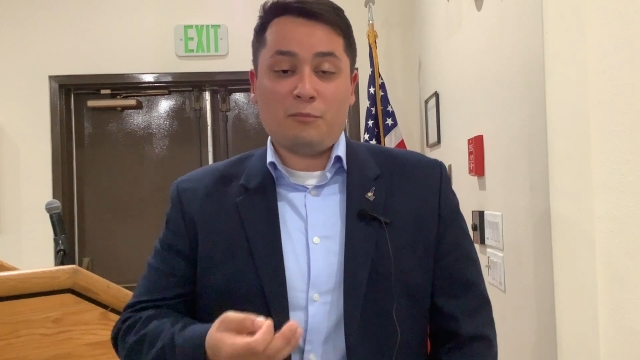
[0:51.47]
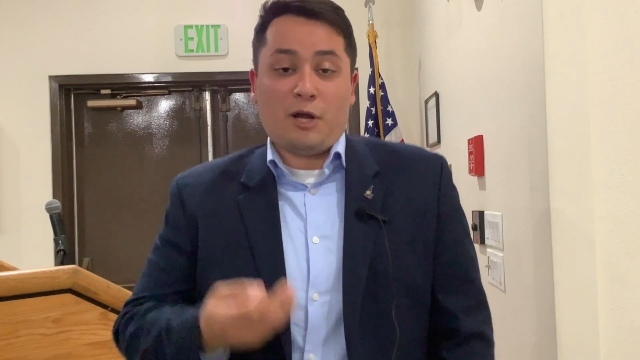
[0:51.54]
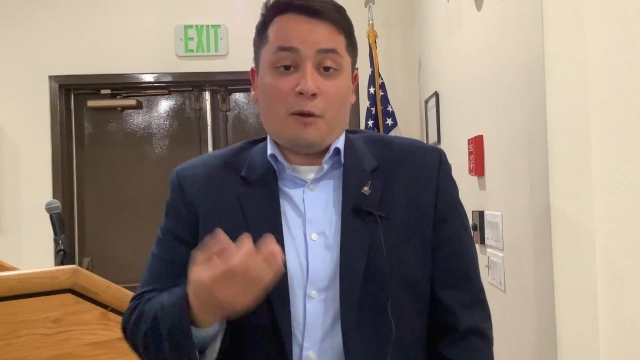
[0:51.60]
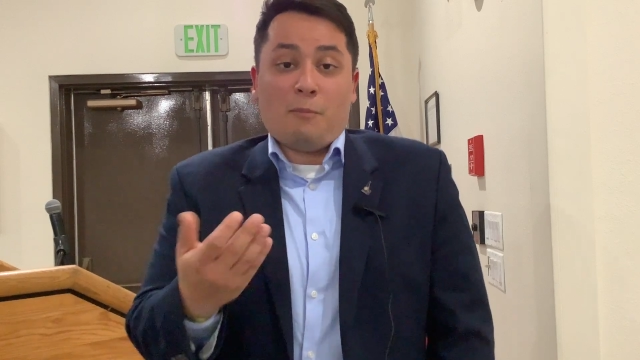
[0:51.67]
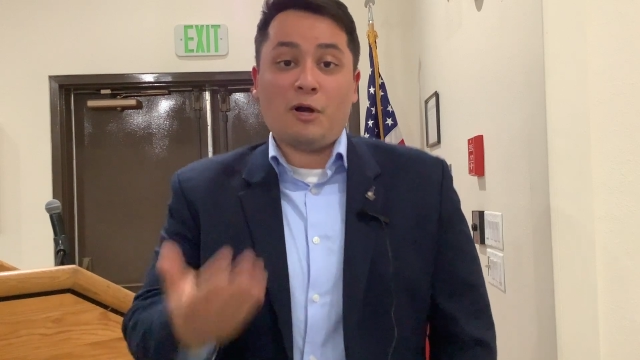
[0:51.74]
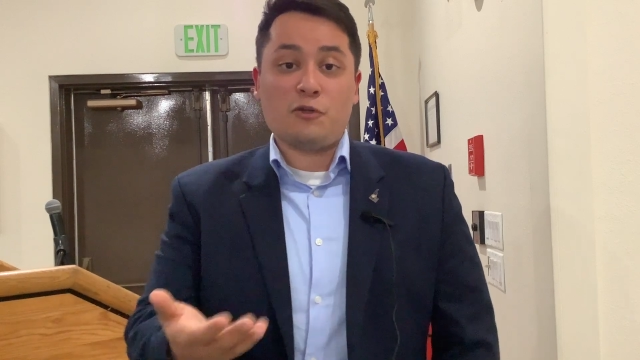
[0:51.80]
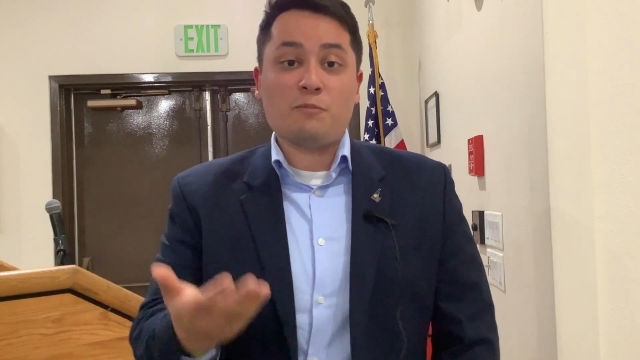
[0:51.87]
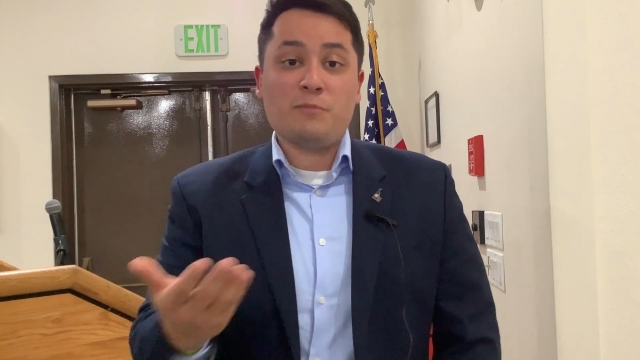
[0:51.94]
a
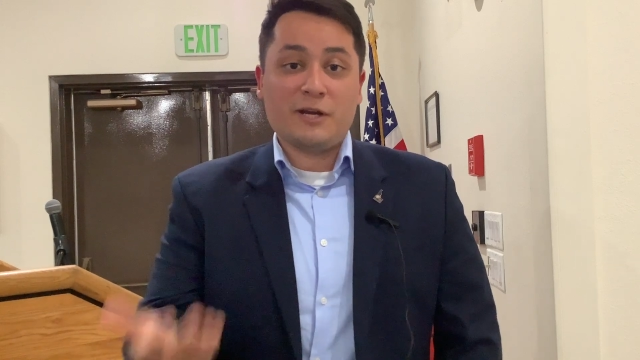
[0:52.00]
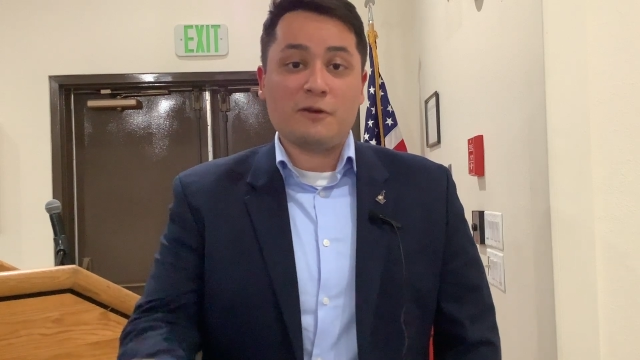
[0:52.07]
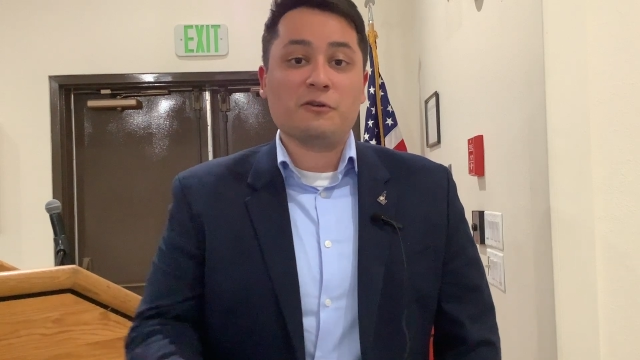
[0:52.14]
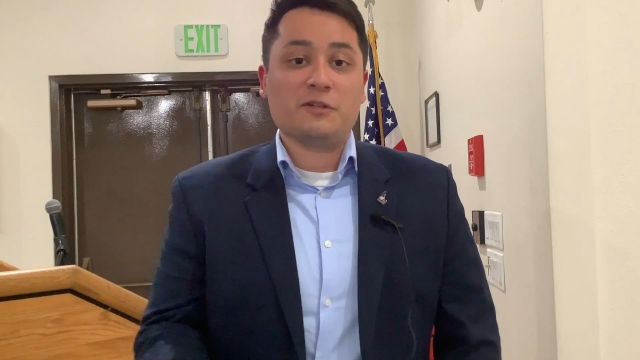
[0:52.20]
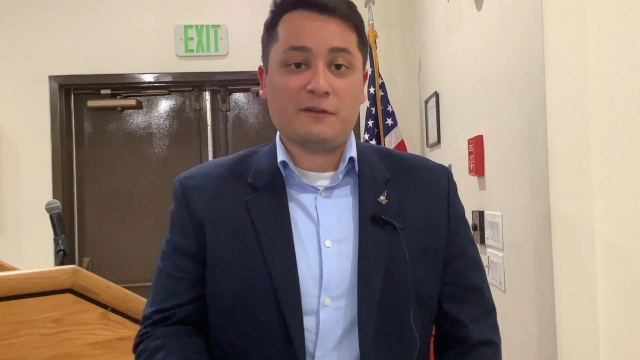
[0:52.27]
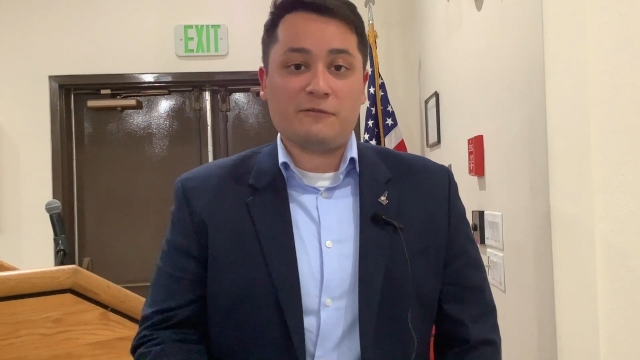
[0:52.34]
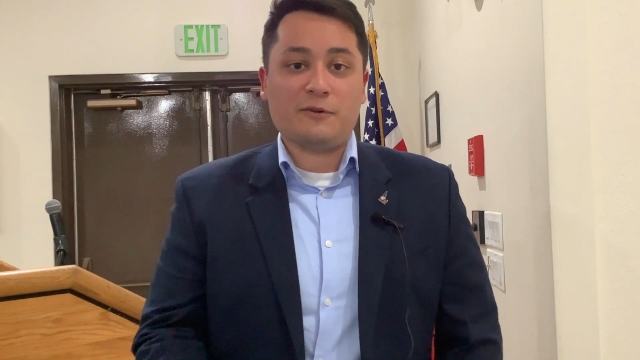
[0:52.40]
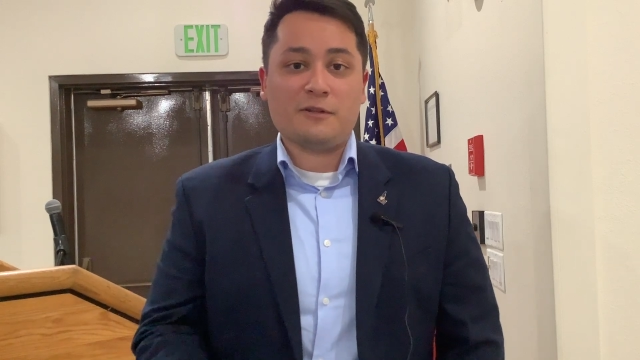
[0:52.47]
much bigger
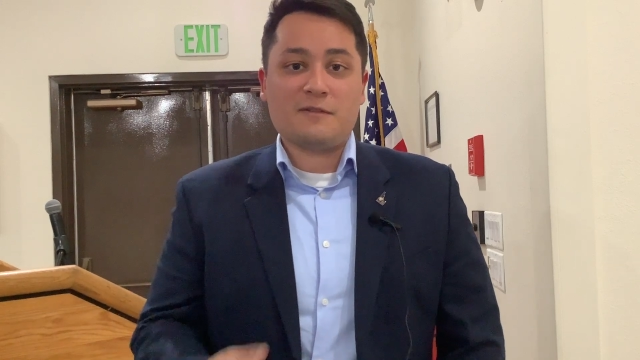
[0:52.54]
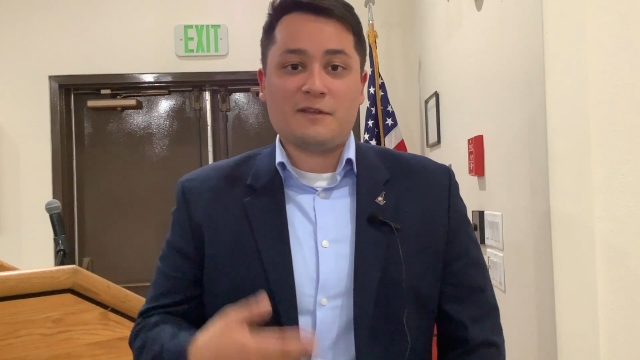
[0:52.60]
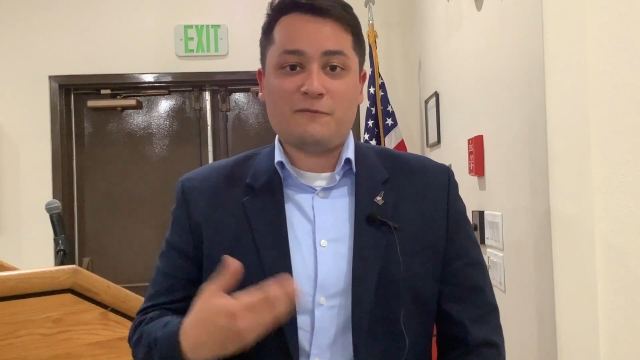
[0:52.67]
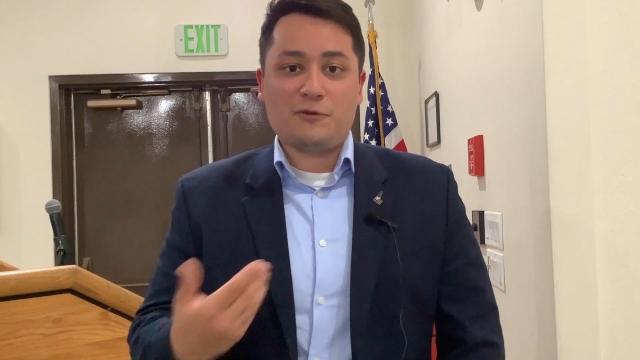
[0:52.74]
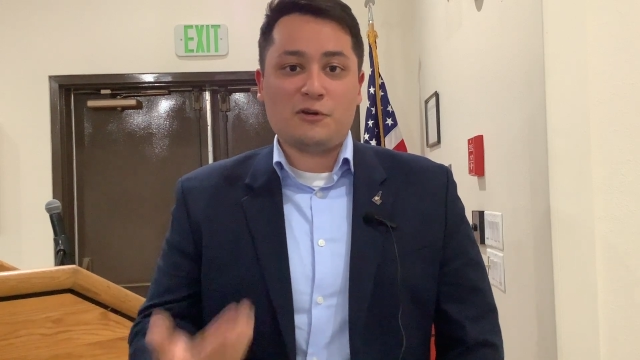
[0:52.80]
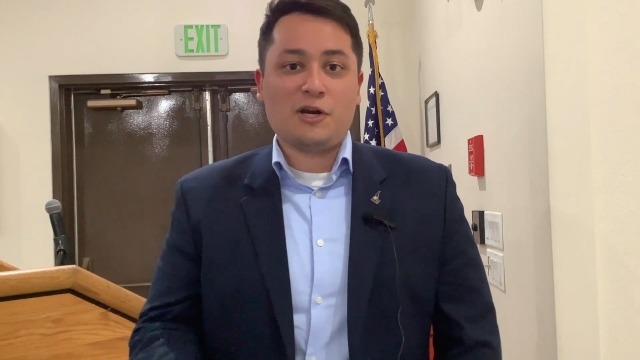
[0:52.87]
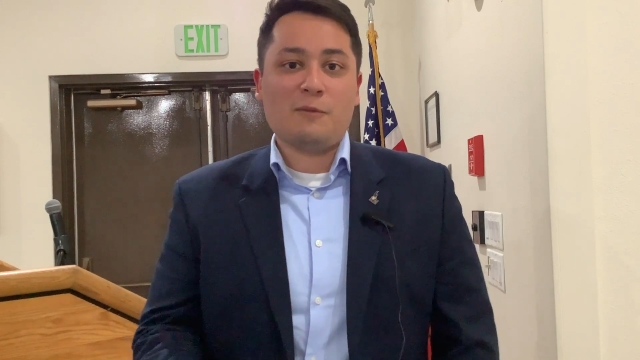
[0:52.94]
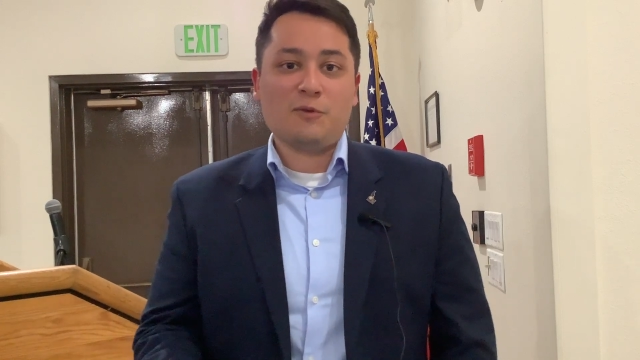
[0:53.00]
difference
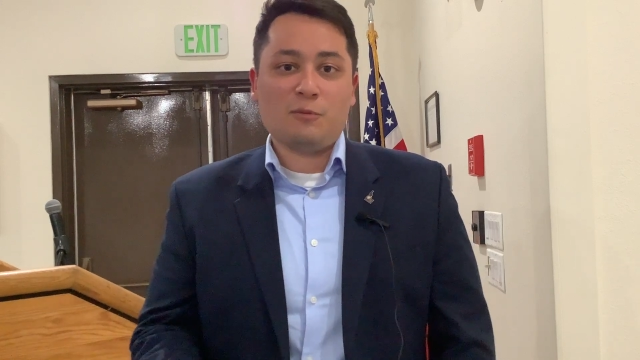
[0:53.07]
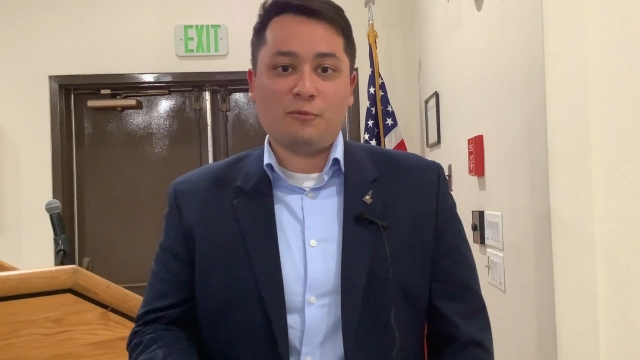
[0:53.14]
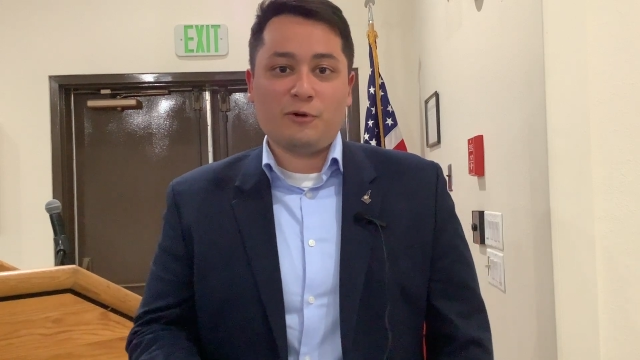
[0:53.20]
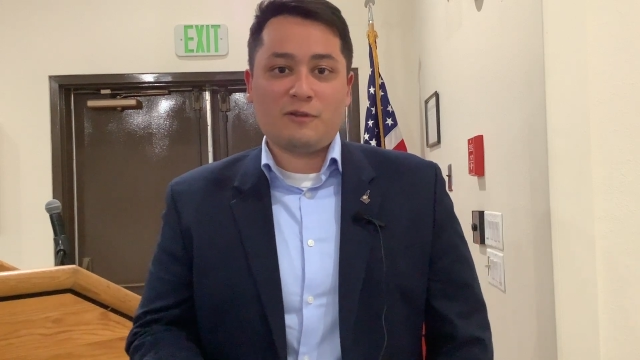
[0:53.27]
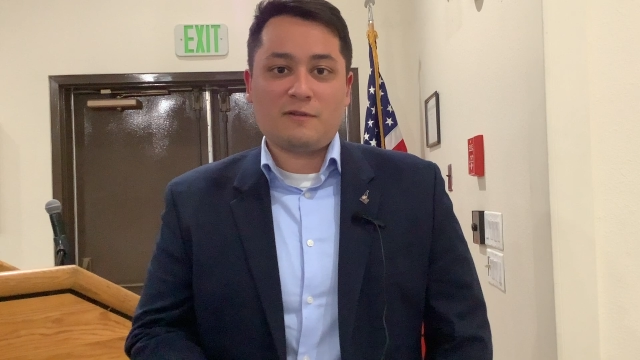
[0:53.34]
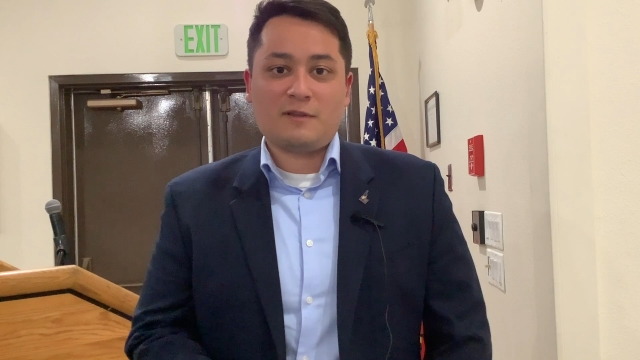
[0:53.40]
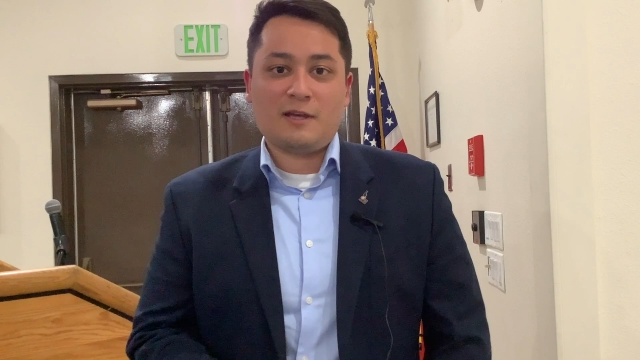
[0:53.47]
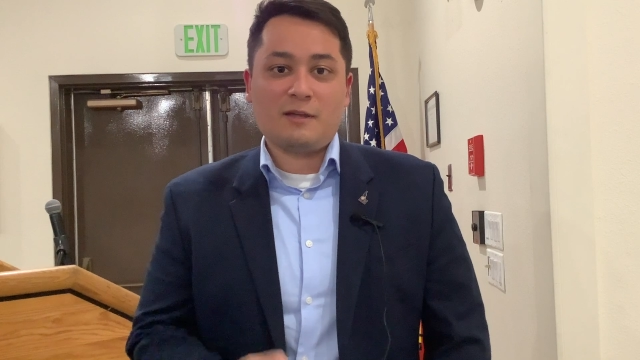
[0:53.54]
if you come to
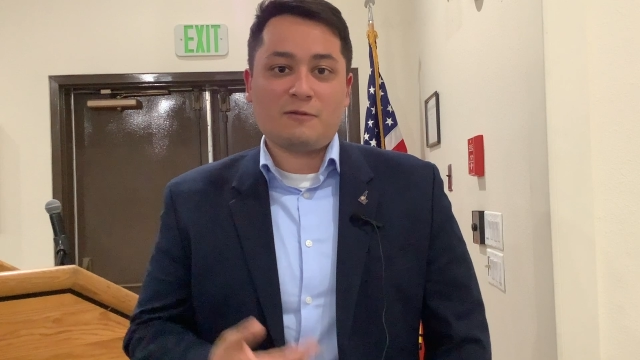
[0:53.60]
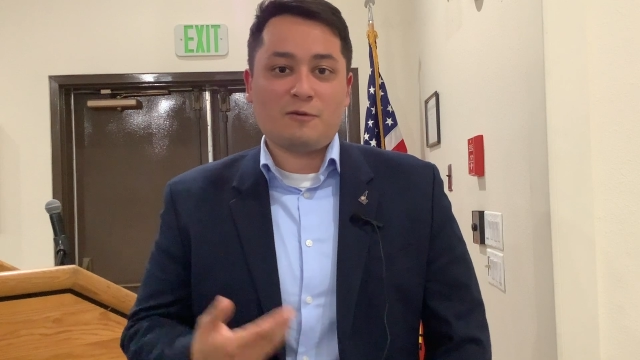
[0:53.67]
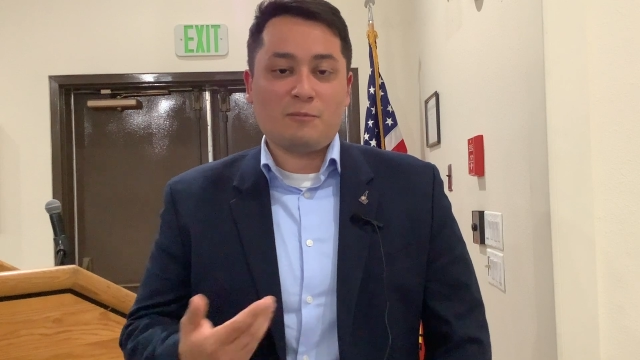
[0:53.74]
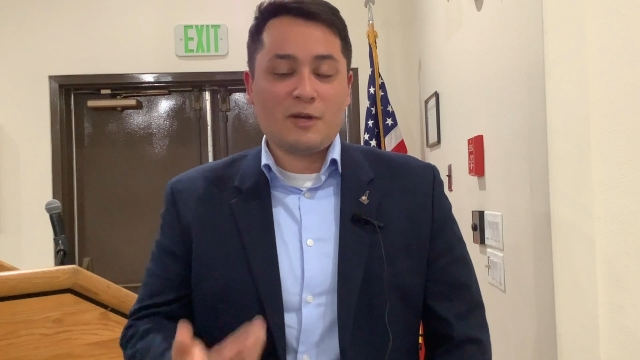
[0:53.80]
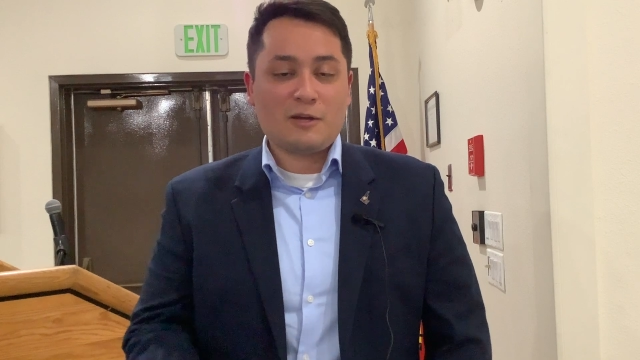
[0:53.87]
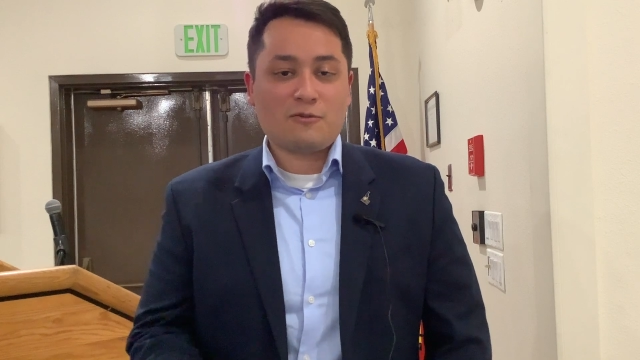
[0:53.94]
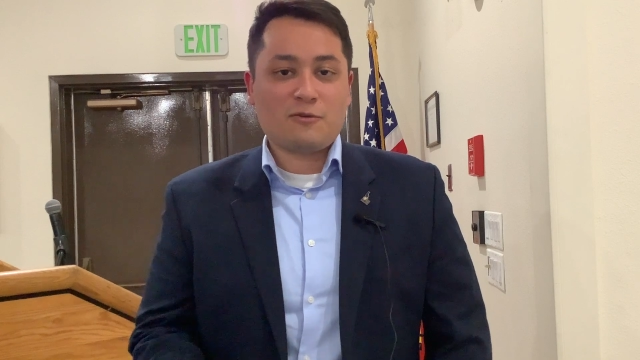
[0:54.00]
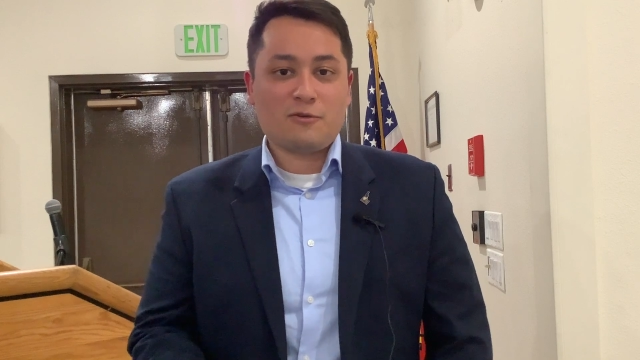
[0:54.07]
Boys State. So
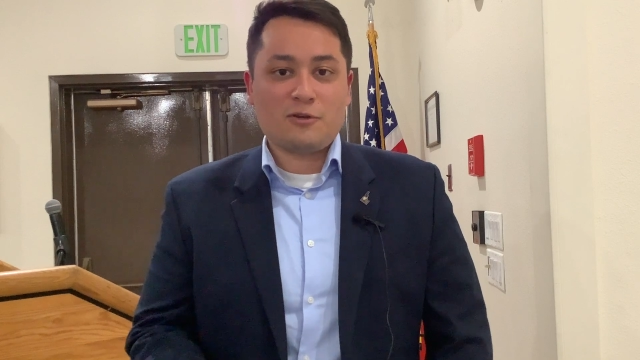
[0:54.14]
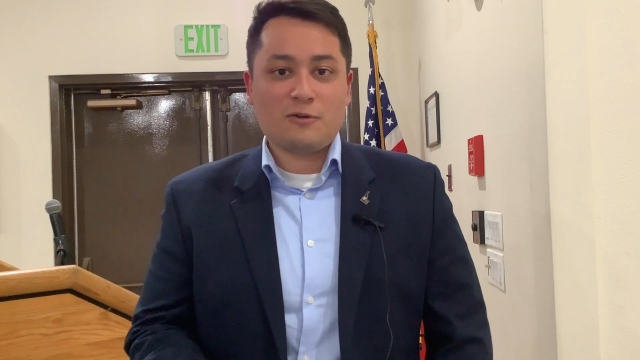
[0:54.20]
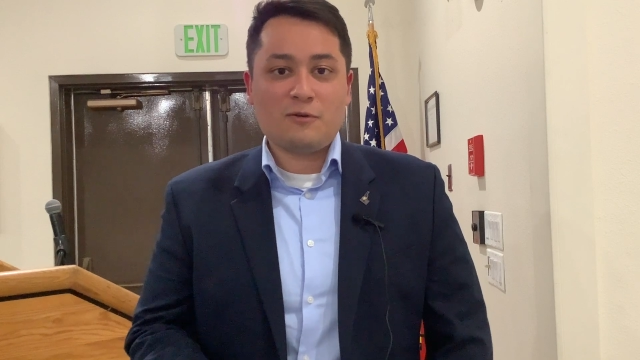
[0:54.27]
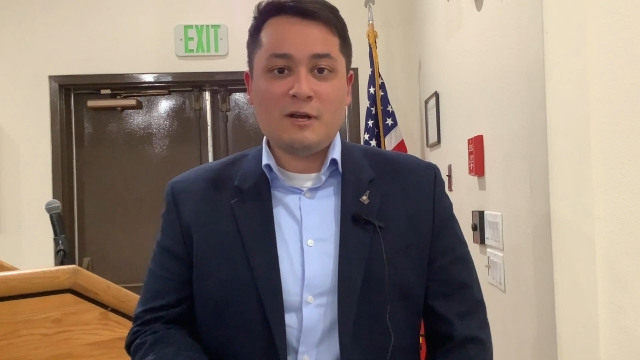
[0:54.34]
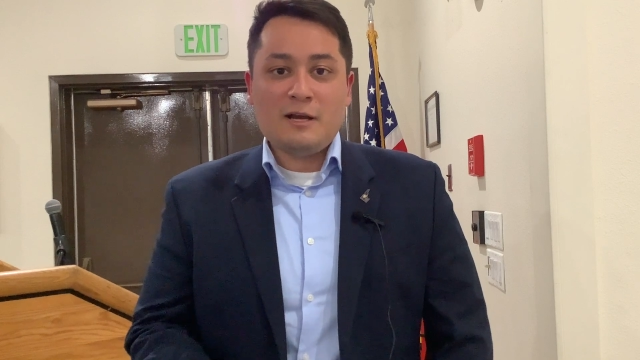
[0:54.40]
make sure you